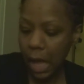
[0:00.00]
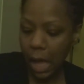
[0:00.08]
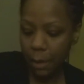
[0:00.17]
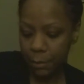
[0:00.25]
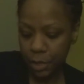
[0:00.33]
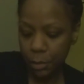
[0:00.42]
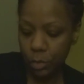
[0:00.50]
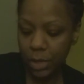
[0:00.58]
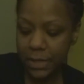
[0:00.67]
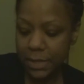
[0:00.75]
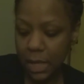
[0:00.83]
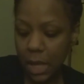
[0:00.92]
I'm going to
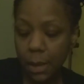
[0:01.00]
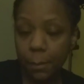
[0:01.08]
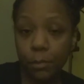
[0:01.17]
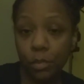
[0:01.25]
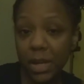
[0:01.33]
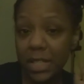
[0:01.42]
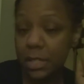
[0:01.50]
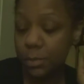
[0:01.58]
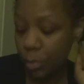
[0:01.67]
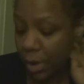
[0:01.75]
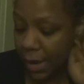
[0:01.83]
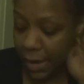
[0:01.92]
bring some braid
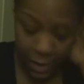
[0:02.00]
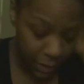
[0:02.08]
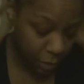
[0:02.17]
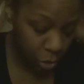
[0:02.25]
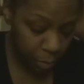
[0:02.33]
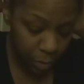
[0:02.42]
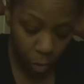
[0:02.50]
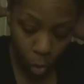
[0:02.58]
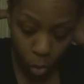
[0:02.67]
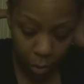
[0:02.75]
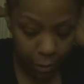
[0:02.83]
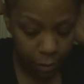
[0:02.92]
spray, a little bit of
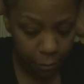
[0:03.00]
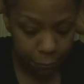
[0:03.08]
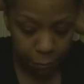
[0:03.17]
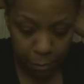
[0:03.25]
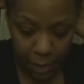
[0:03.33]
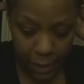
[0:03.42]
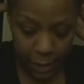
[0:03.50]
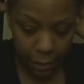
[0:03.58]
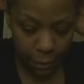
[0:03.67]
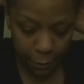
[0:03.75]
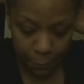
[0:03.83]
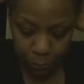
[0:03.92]
oil for my
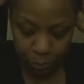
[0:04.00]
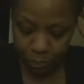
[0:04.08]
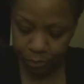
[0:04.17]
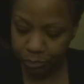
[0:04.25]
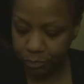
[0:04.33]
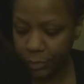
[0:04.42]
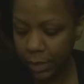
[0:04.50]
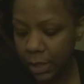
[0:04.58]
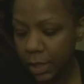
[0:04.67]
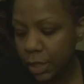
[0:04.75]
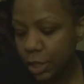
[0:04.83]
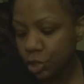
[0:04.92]
hair,
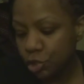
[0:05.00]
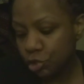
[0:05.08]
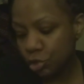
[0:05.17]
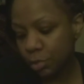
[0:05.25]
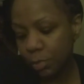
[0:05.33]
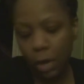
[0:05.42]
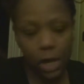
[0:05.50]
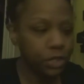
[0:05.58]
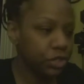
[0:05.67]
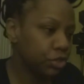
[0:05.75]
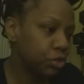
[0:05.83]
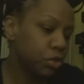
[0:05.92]

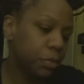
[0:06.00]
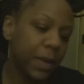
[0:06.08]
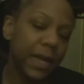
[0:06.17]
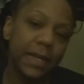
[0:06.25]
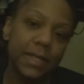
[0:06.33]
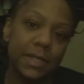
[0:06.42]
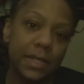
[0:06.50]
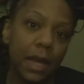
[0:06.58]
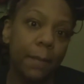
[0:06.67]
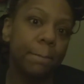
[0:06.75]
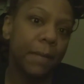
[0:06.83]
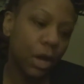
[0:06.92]
toothbrush, toothpaste,
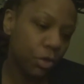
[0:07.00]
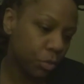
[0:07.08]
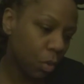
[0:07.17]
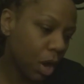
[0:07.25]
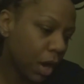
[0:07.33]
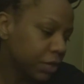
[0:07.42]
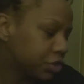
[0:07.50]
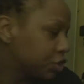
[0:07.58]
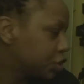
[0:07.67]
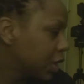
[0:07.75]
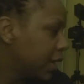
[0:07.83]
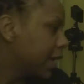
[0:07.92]

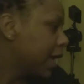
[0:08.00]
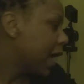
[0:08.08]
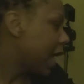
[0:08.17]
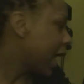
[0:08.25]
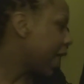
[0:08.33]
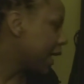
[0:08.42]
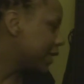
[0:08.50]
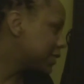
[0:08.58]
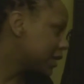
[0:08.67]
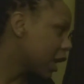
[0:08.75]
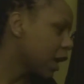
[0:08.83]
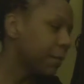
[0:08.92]
mouthwash. And
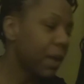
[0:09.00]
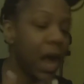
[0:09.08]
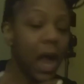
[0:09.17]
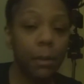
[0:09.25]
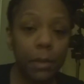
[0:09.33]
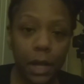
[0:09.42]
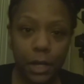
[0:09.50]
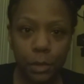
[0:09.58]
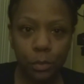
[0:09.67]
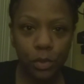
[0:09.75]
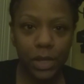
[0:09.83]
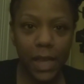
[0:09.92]
I'm not going
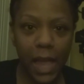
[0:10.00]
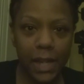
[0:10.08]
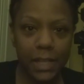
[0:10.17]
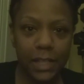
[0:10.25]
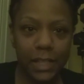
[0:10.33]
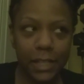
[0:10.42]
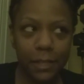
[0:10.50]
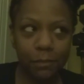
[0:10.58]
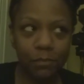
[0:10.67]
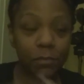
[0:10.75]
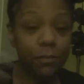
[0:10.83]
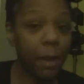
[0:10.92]
to bring any
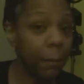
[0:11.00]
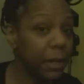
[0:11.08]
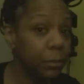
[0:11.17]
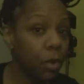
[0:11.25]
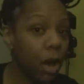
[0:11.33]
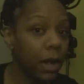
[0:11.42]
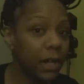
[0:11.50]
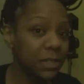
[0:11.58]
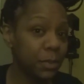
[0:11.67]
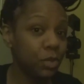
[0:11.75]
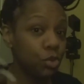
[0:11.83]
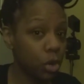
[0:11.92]
feminine products,
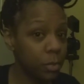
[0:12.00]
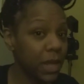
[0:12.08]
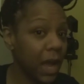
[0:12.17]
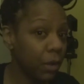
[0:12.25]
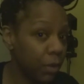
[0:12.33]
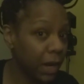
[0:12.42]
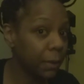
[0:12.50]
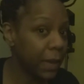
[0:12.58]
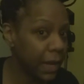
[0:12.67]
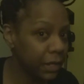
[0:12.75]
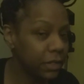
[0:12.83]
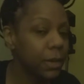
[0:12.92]
but normally I
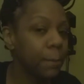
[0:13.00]
recommend